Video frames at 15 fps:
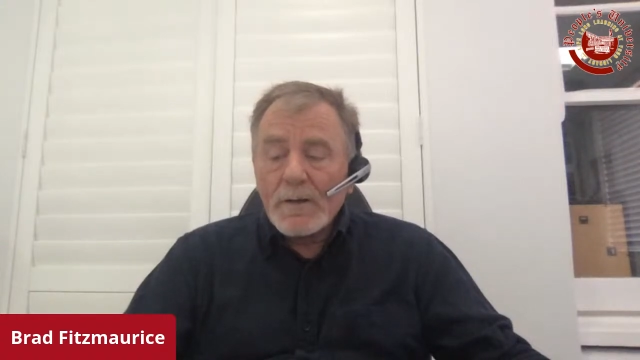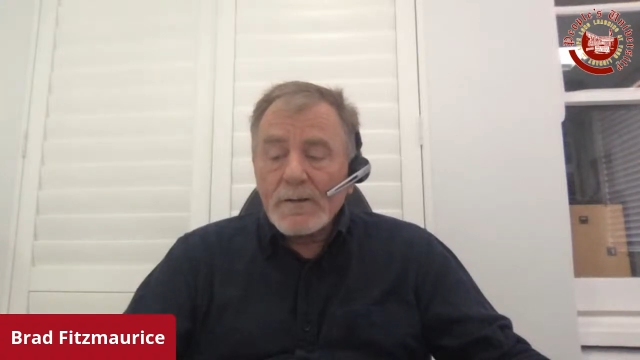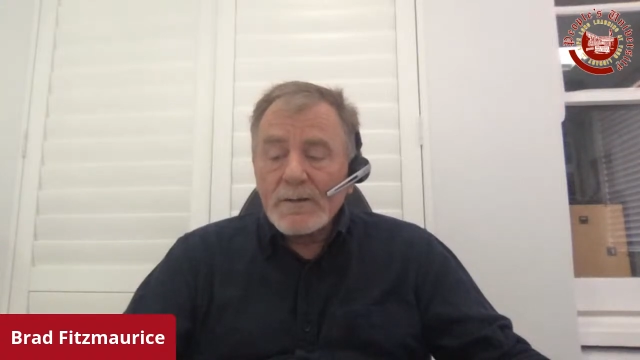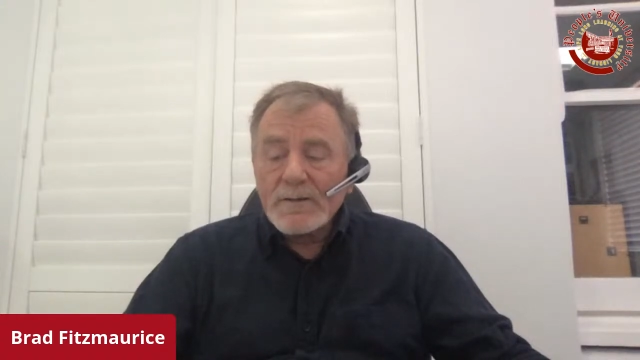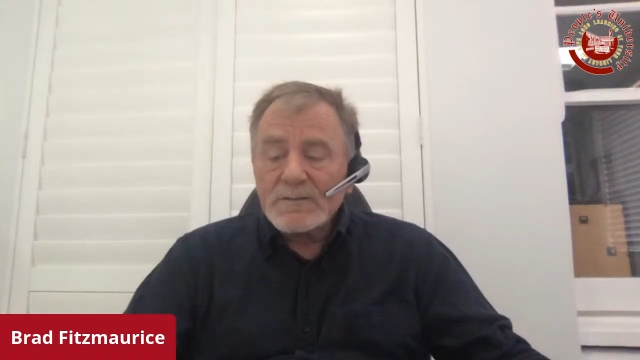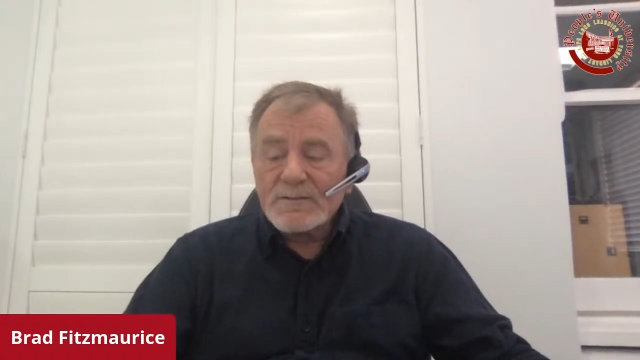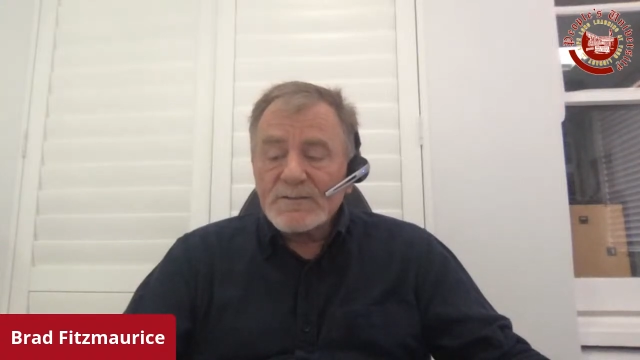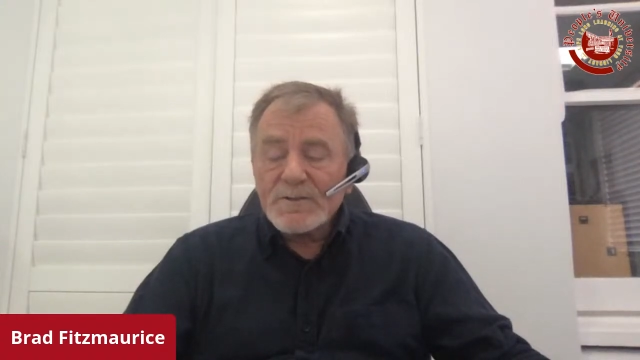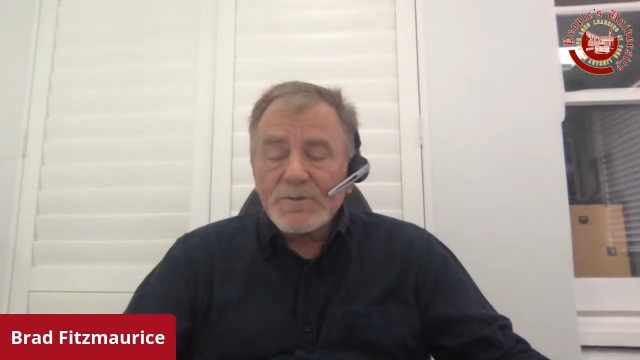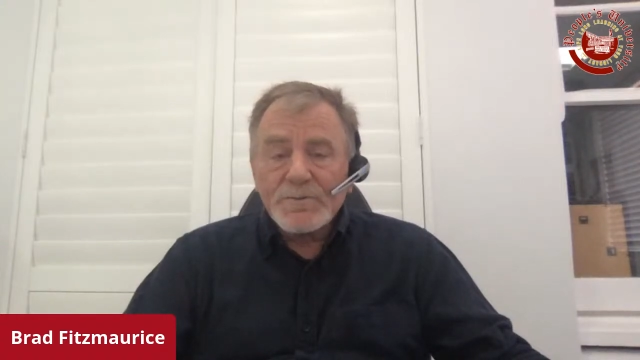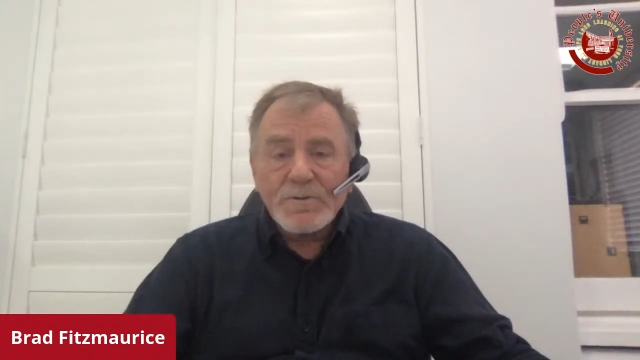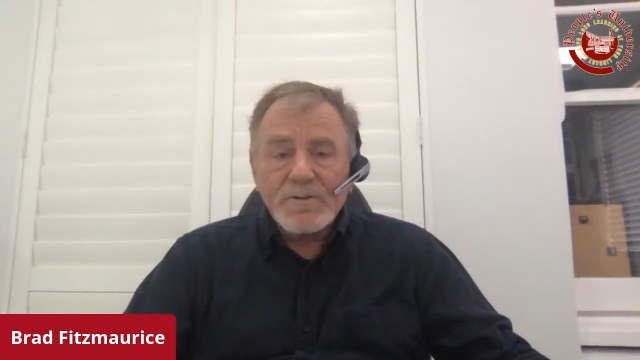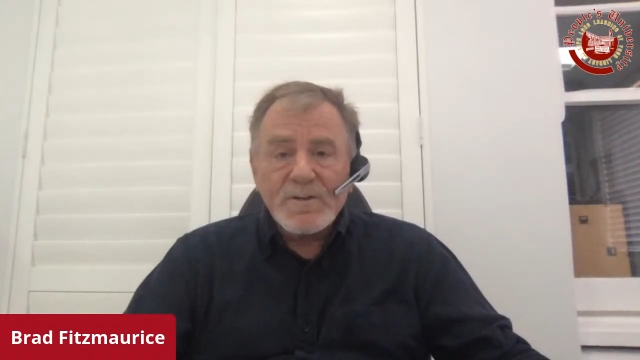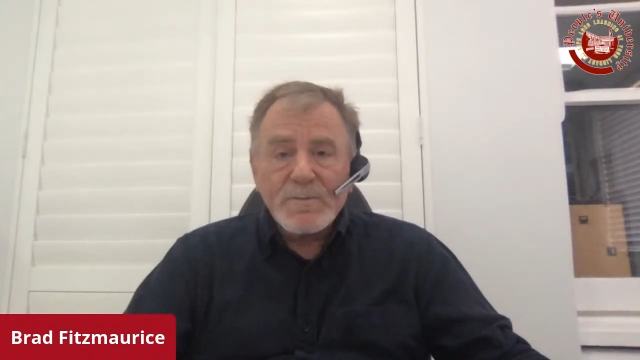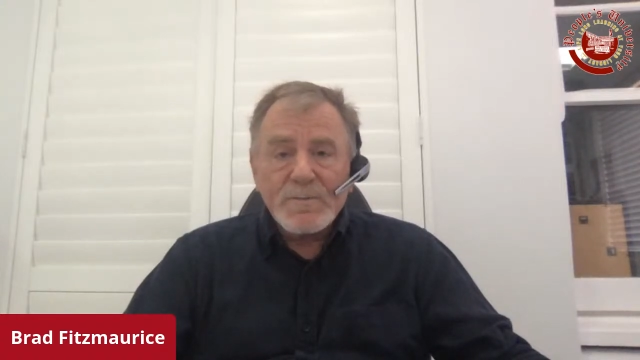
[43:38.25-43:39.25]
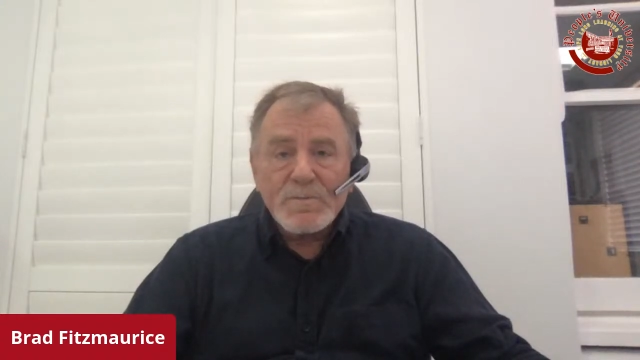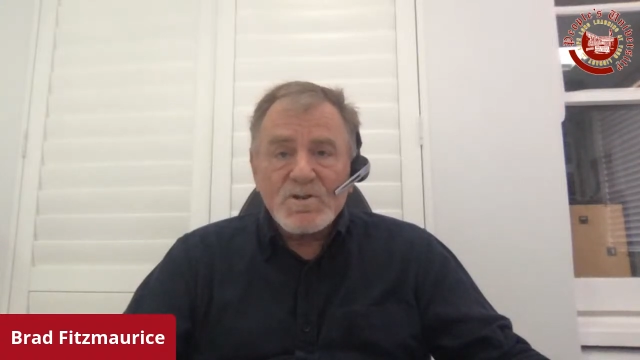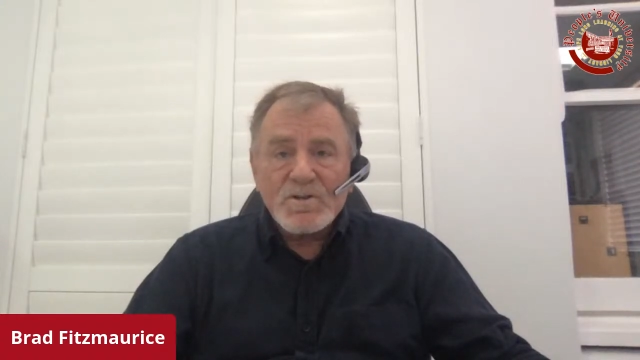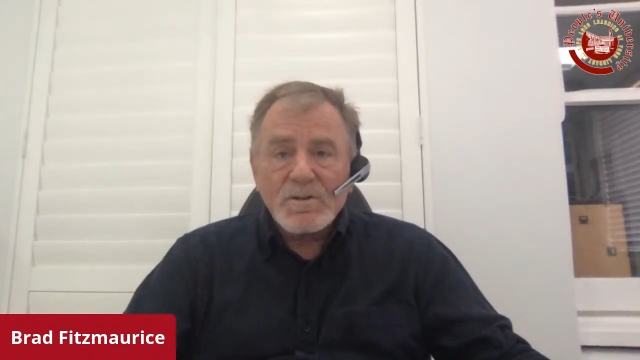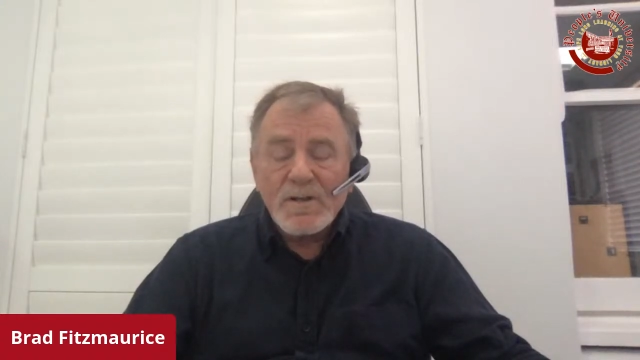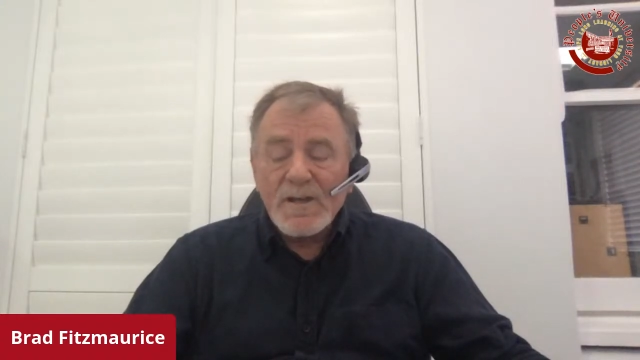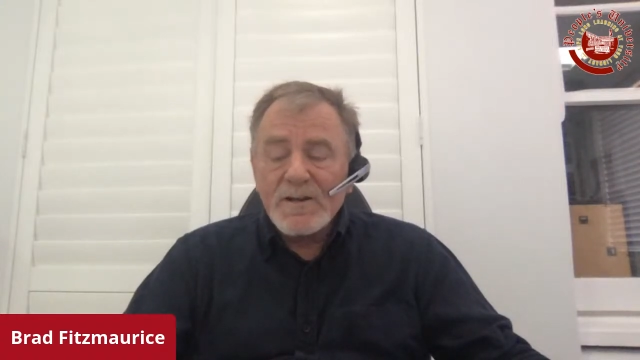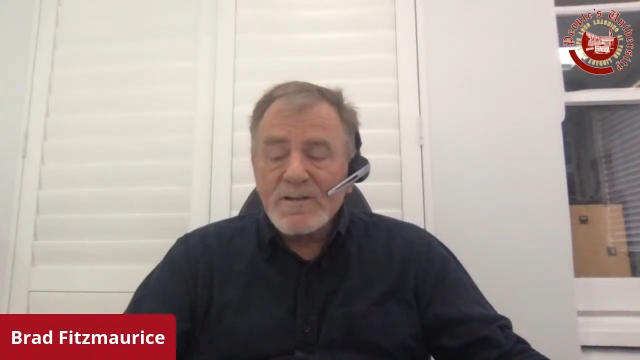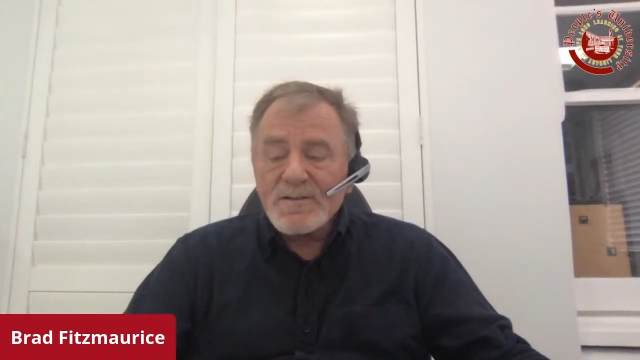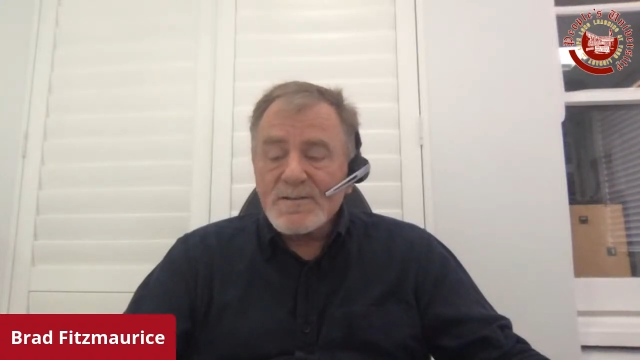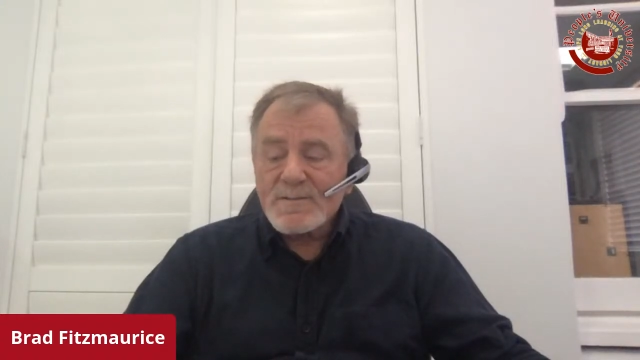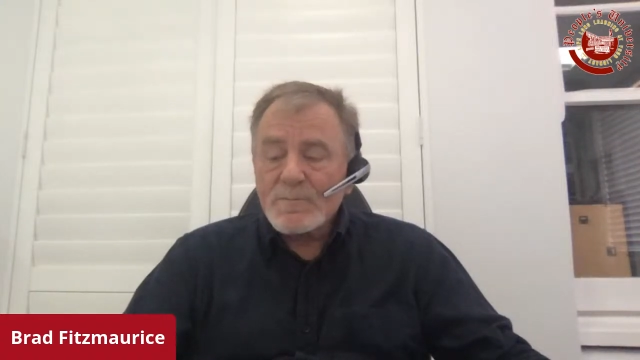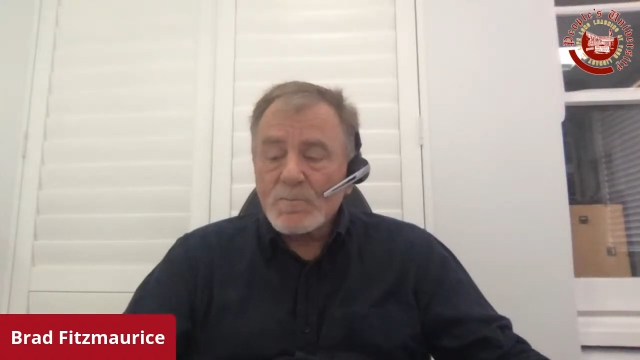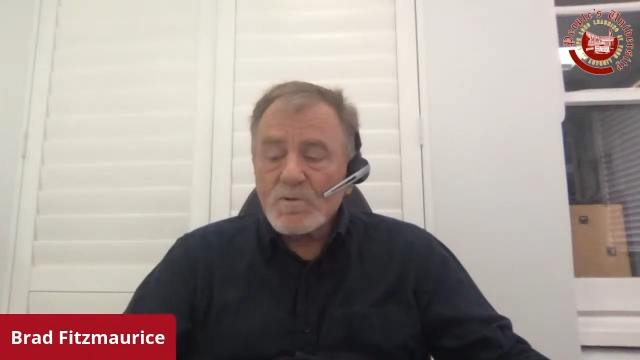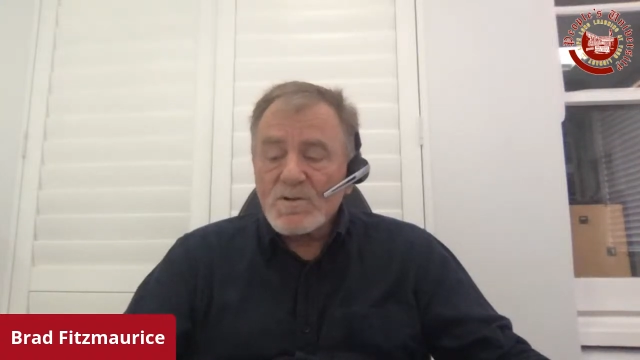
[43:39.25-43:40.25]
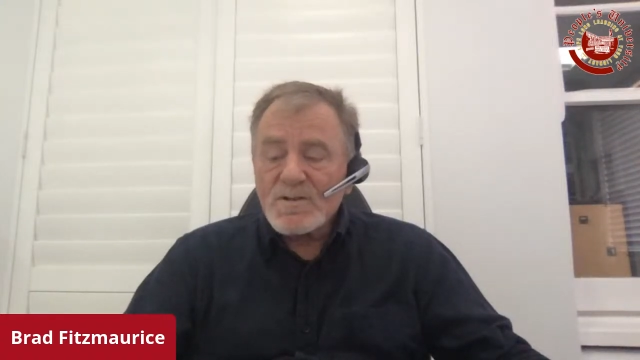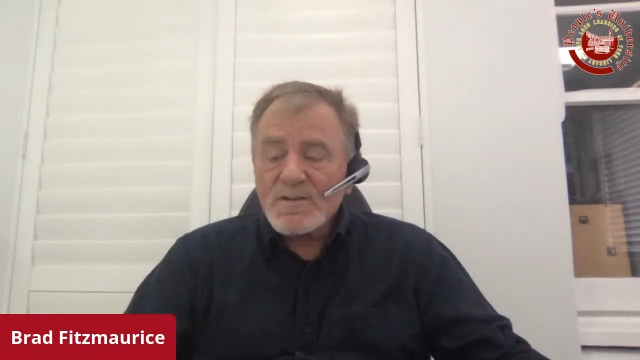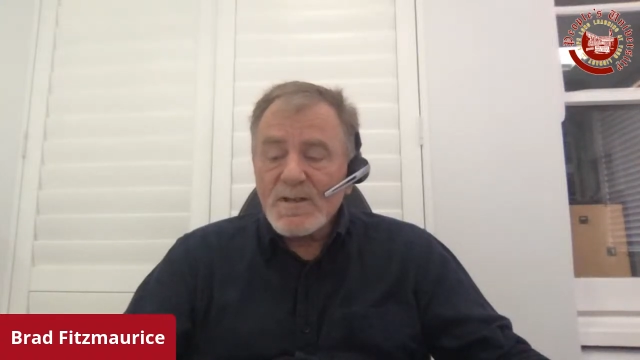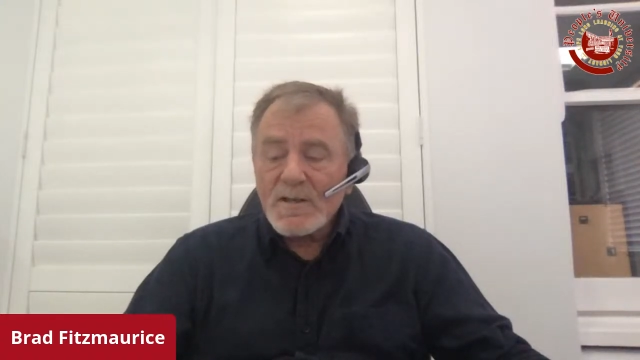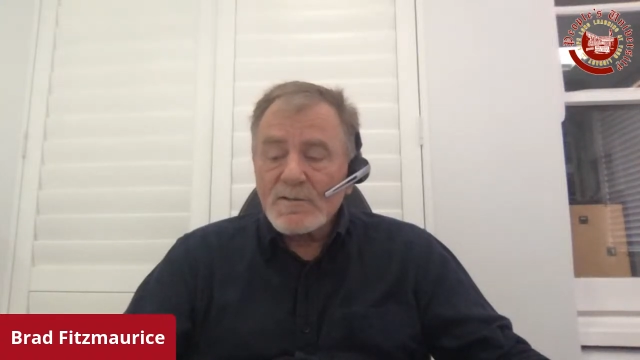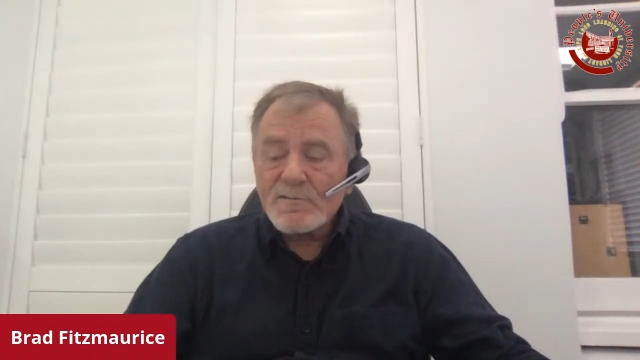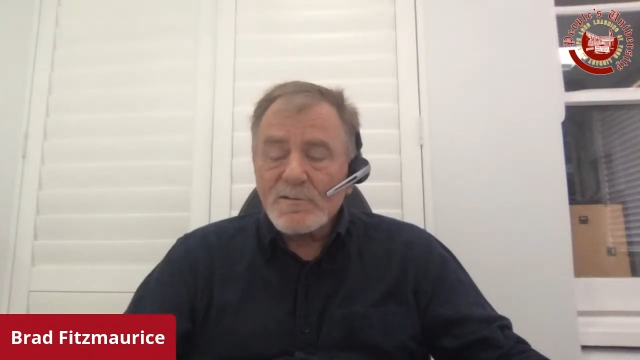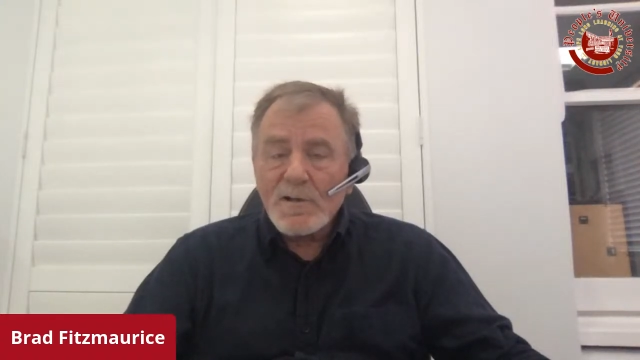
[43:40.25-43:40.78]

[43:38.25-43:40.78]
his secret commission letters, which said,